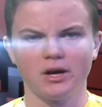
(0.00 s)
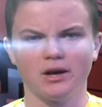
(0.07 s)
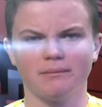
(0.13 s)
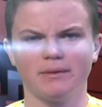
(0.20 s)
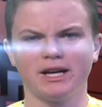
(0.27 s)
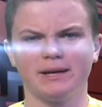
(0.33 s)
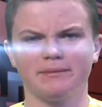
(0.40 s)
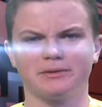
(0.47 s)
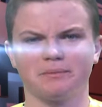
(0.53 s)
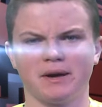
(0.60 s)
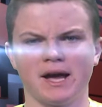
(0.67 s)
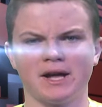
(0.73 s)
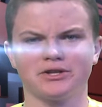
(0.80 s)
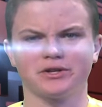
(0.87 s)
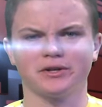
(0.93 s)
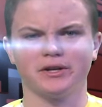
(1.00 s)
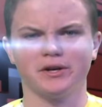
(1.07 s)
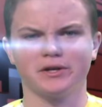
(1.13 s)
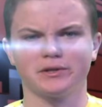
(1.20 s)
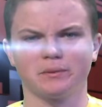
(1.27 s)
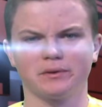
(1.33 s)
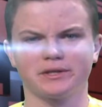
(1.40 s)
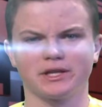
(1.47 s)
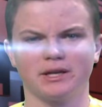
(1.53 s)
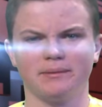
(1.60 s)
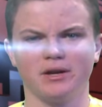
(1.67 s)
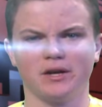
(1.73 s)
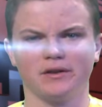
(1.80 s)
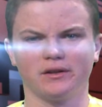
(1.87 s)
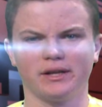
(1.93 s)
My name is Patrick, and here's what's going to
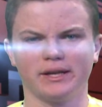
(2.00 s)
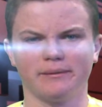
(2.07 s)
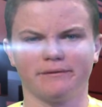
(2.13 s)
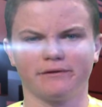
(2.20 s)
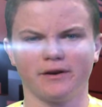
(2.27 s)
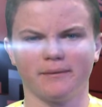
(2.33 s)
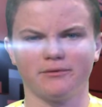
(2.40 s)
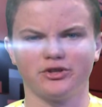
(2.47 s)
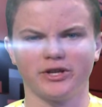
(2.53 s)
be on the lineup from